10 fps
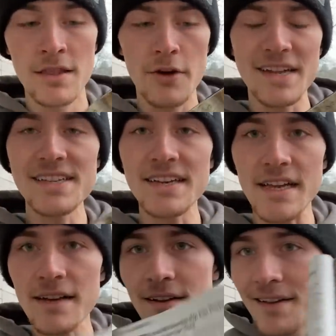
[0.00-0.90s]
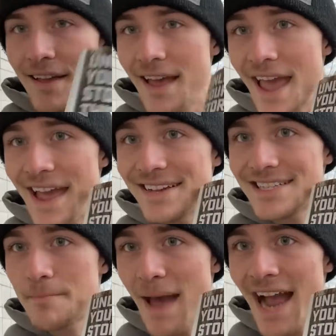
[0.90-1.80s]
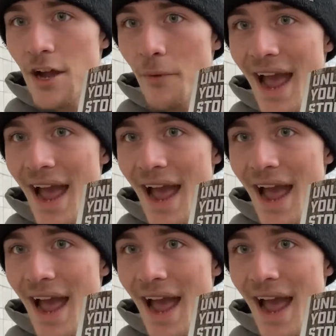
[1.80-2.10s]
there is indeed a tobacco